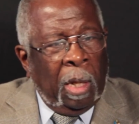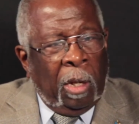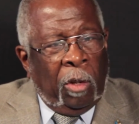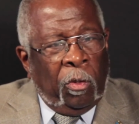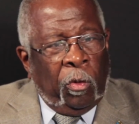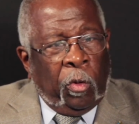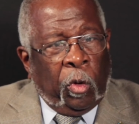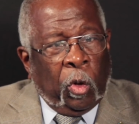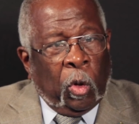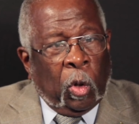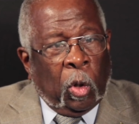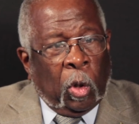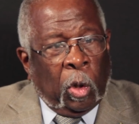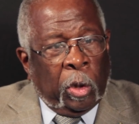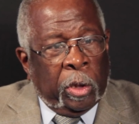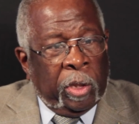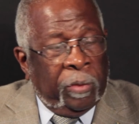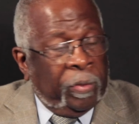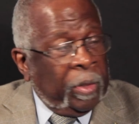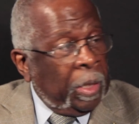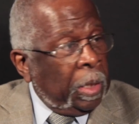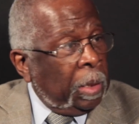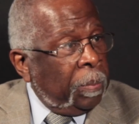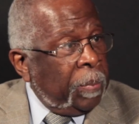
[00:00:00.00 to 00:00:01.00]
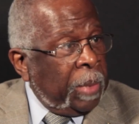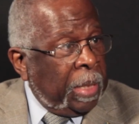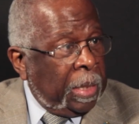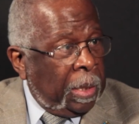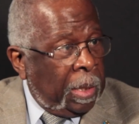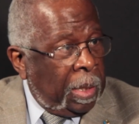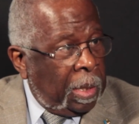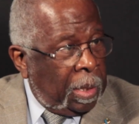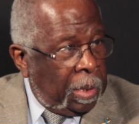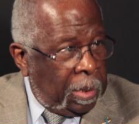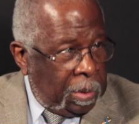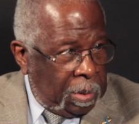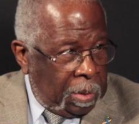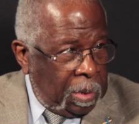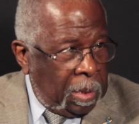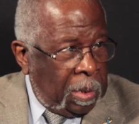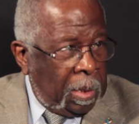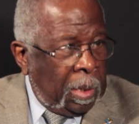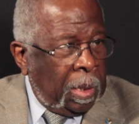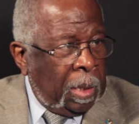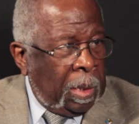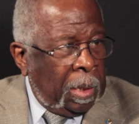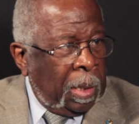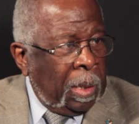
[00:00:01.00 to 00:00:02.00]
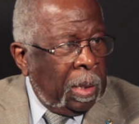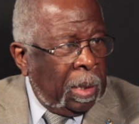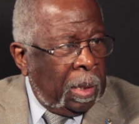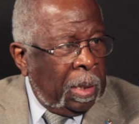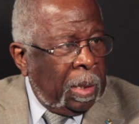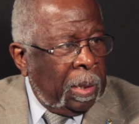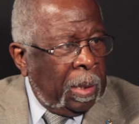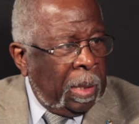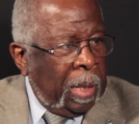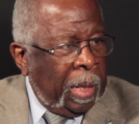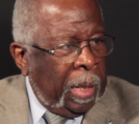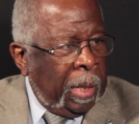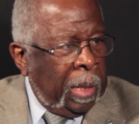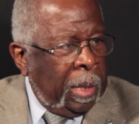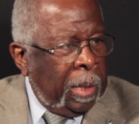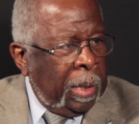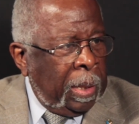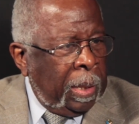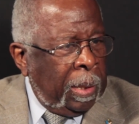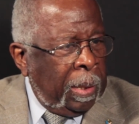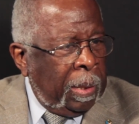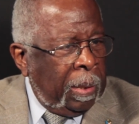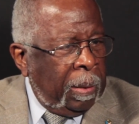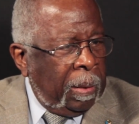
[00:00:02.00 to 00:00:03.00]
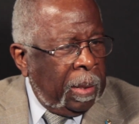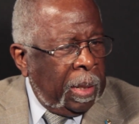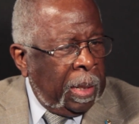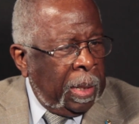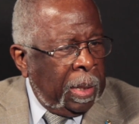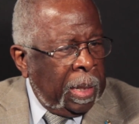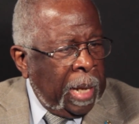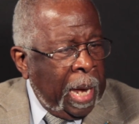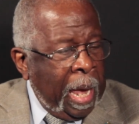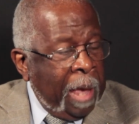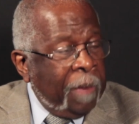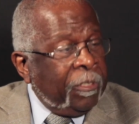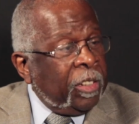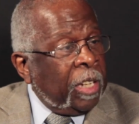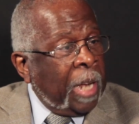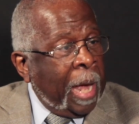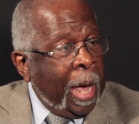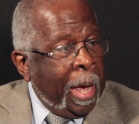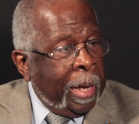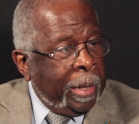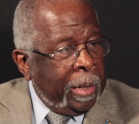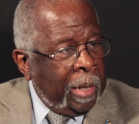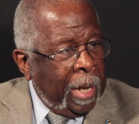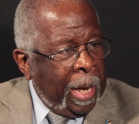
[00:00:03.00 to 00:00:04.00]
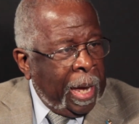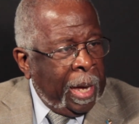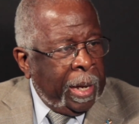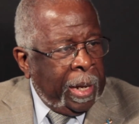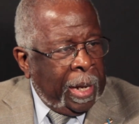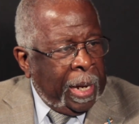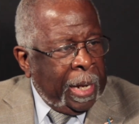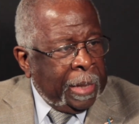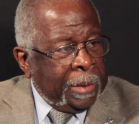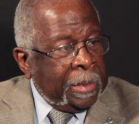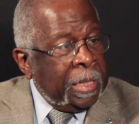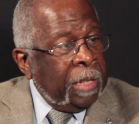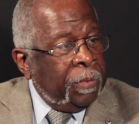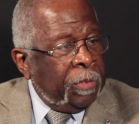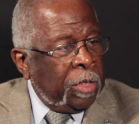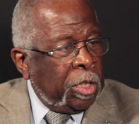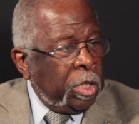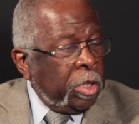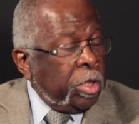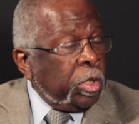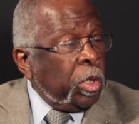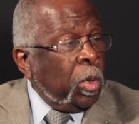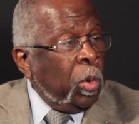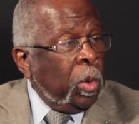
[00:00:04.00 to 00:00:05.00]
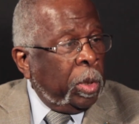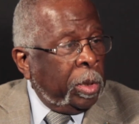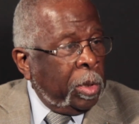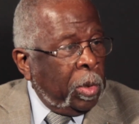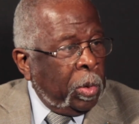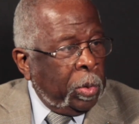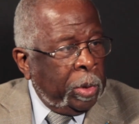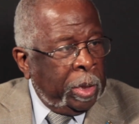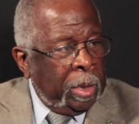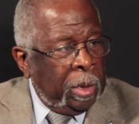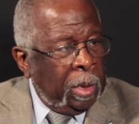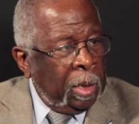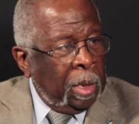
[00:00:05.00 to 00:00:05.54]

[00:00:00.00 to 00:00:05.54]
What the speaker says: for development and having activities going on in the